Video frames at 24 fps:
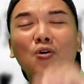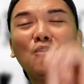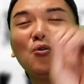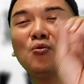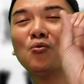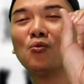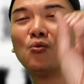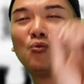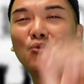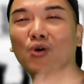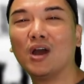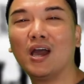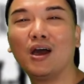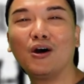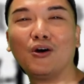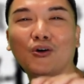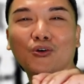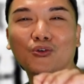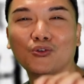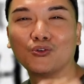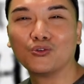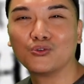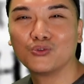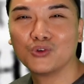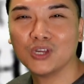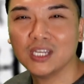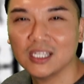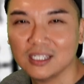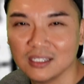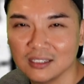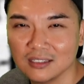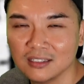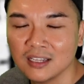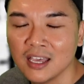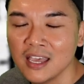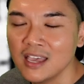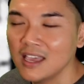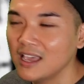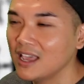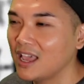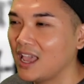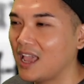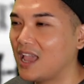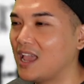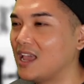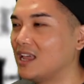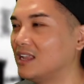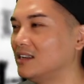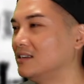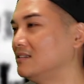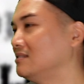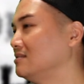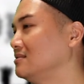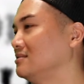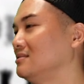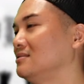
well written and